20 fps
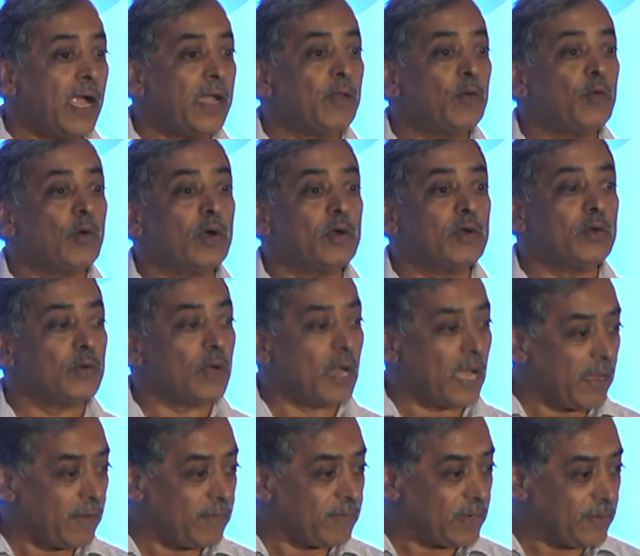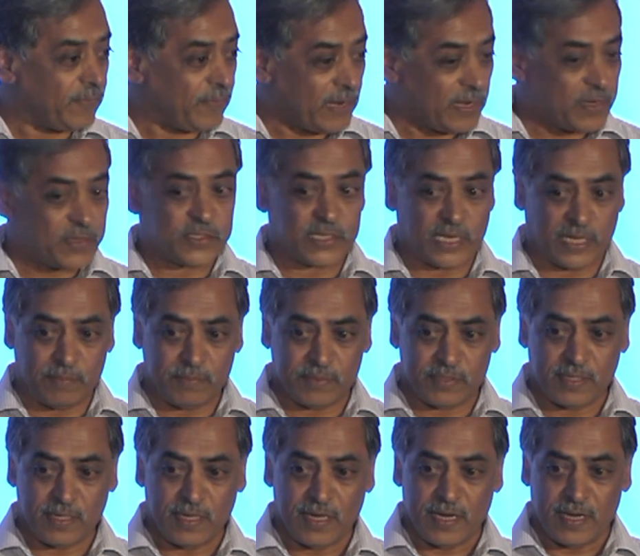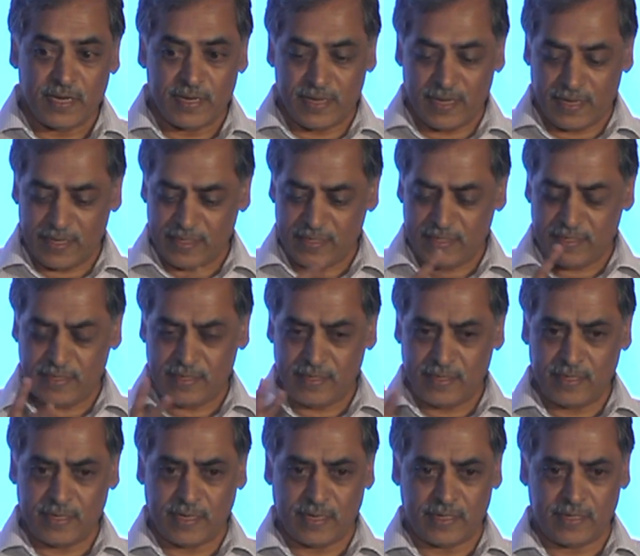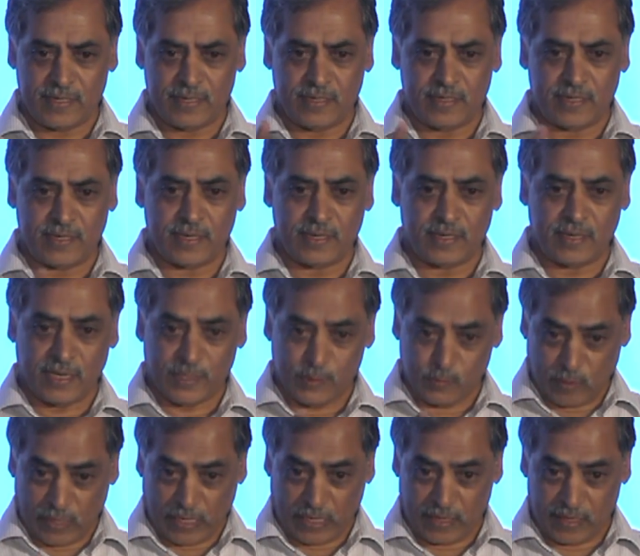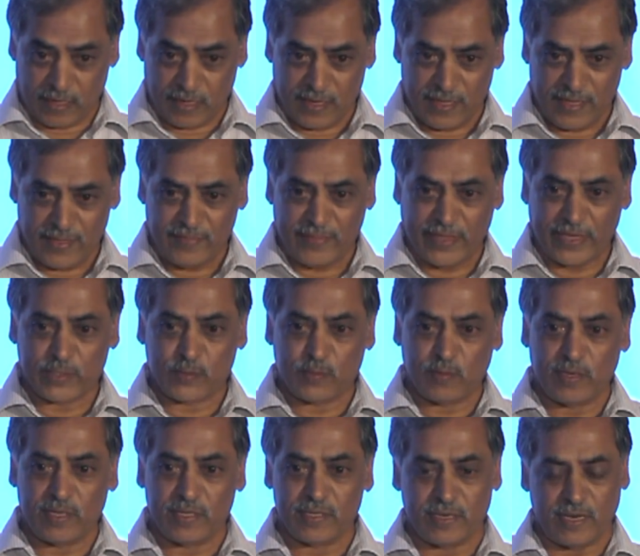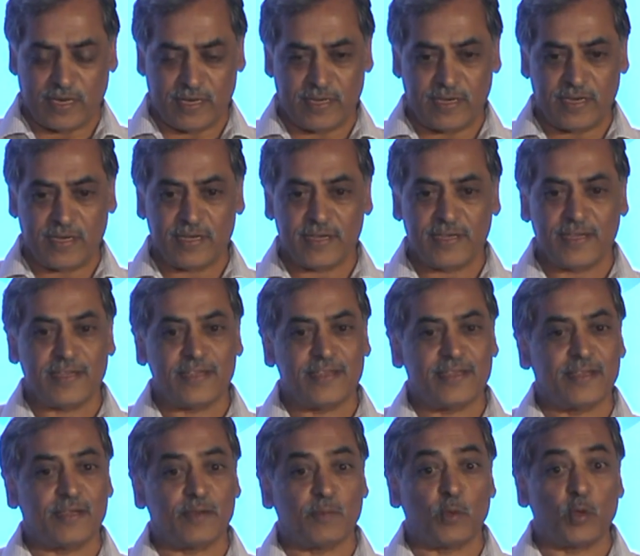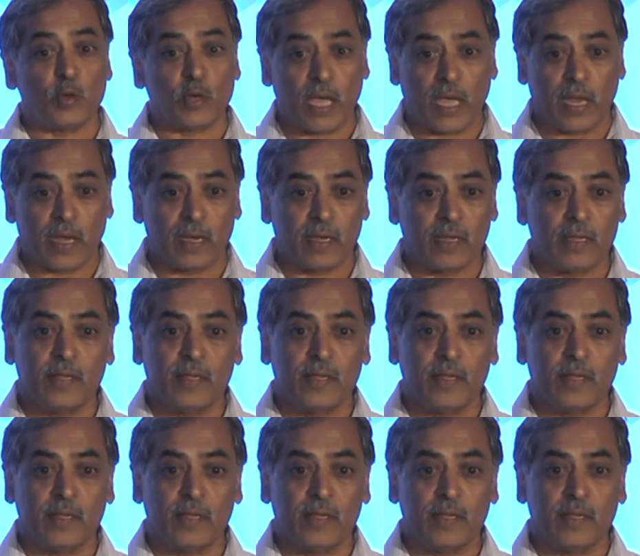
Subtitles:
And you want to have different chimes, dun dun dun is one. Next one is dun dun dun dun, you can.